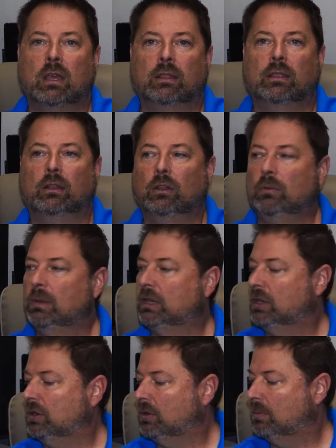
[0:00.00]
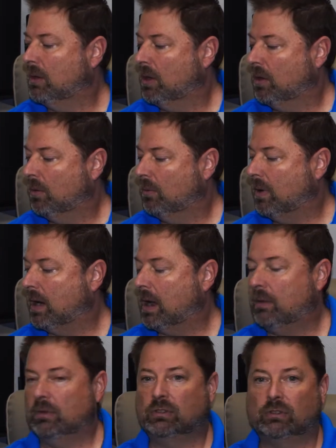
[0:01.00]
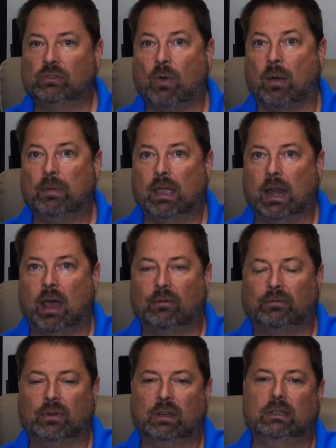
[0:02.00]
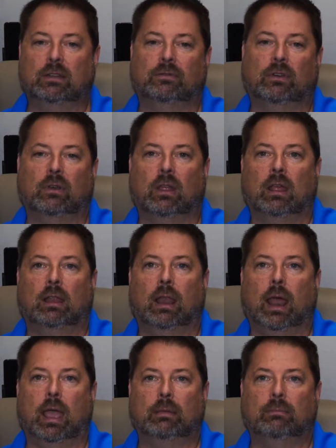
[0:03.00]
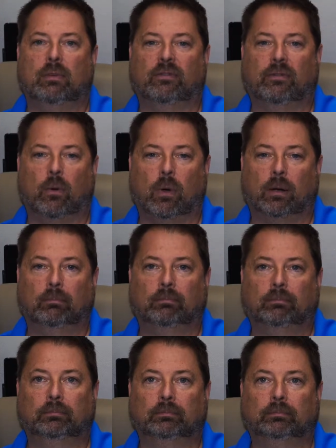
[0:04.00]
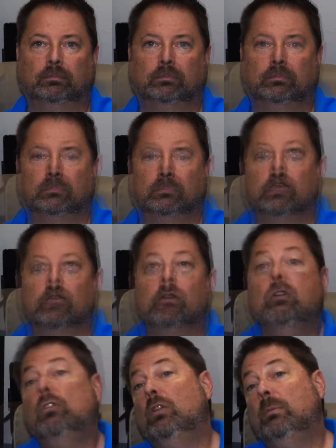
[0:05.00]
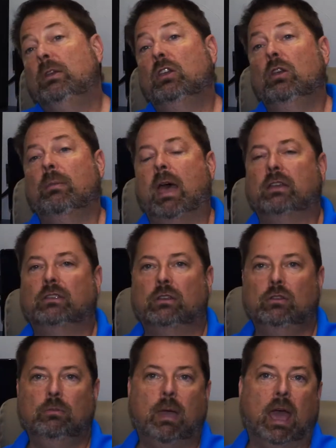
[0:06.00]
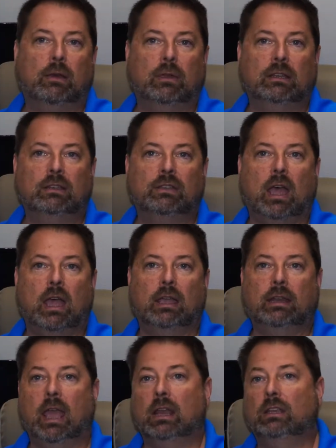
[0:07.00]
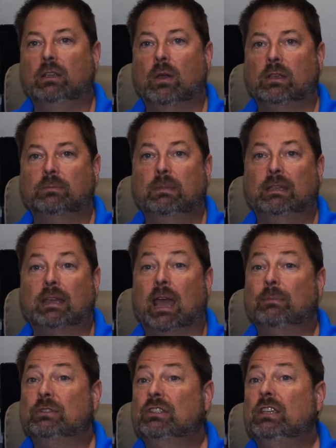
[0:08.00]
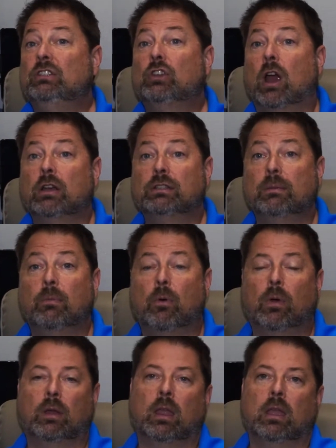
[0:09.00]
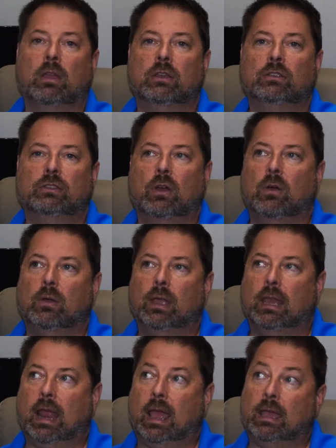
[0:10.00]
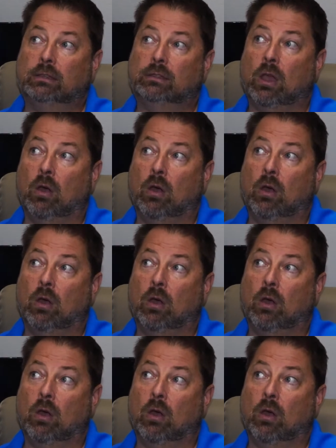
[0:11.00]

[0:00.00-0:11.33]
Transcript: the Lume Cube where I was swapping it out for a different light before. The new Lume Cube has a new battery design and a USB Type-C charging port, so it has